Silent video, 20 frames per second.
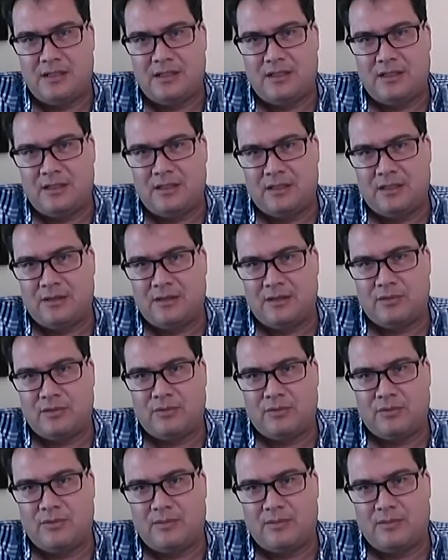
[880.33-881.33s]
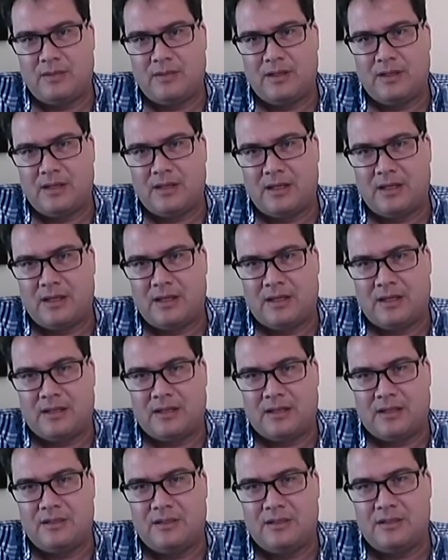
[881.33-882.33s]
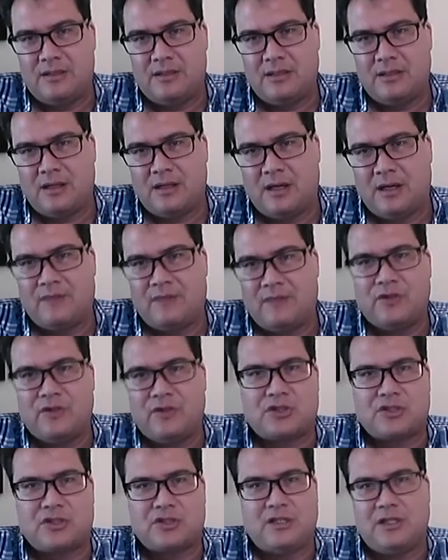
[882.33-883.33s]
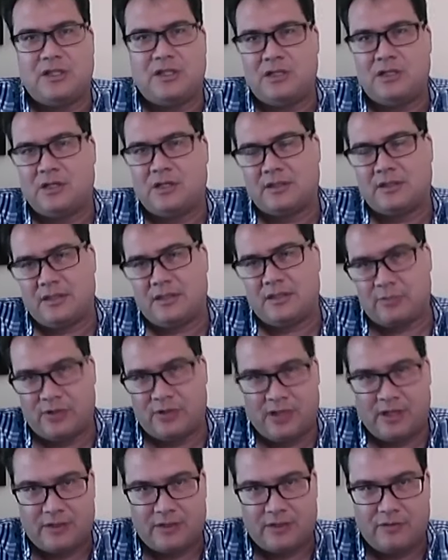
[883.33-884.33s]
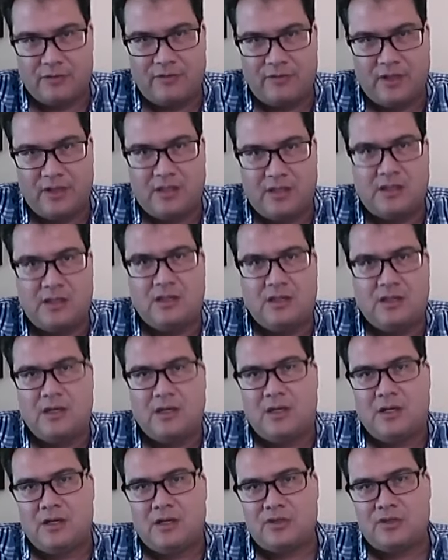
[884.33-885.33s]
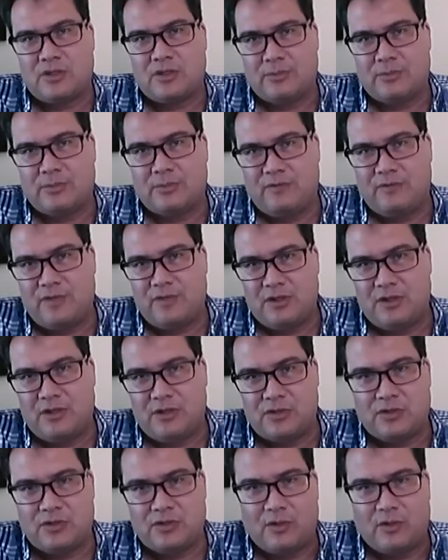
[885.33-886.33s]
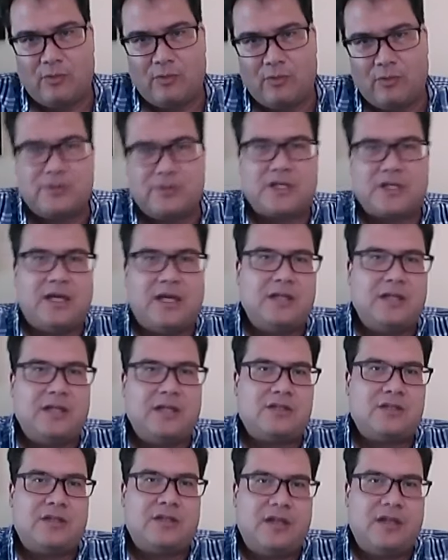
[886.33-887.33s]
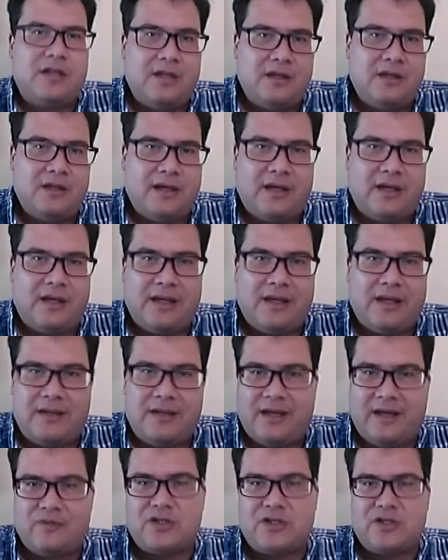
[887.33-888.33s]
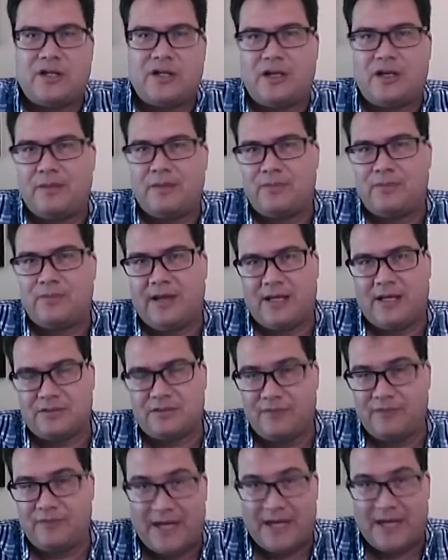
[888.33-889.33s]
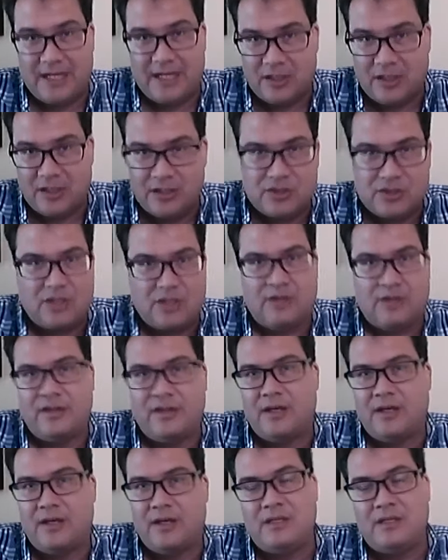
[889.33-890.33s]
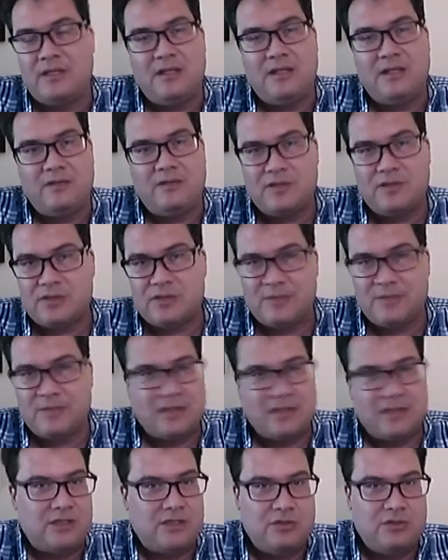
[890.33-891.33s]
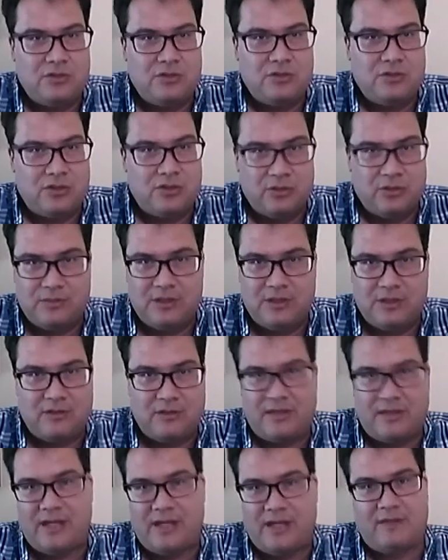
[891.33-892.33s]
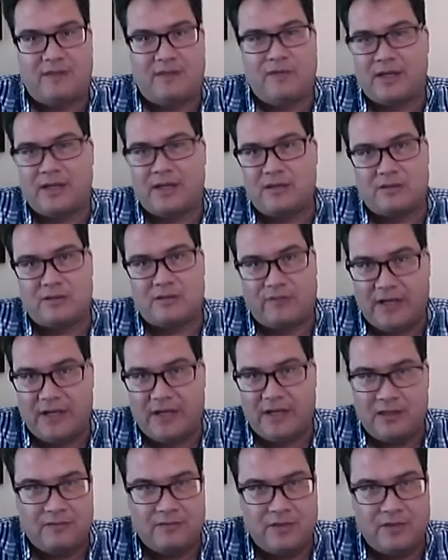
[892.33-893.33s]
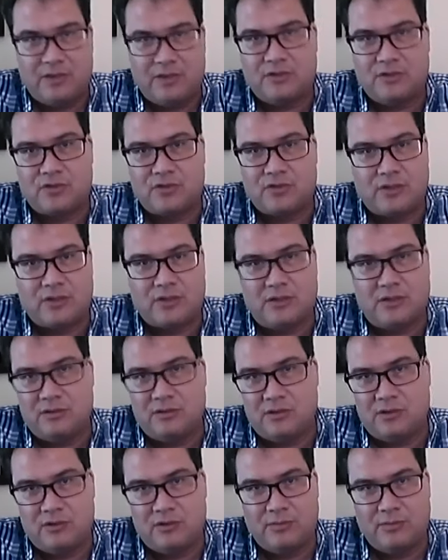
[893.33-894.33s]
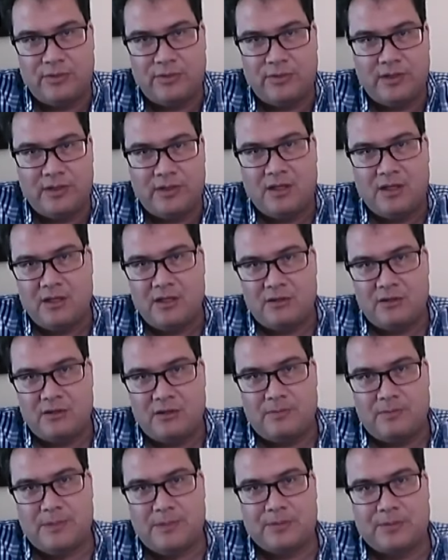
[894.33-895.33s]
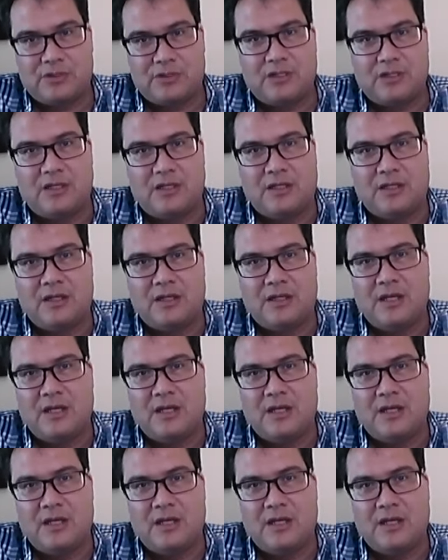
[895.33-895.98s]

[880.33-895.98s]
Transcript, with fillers: you know, uh, obviously online pornography, some of these websites that uh, they have set up that has violence on them. E- even something like YouTube, you know, they have like these fighting videos on YouTube that that people see, and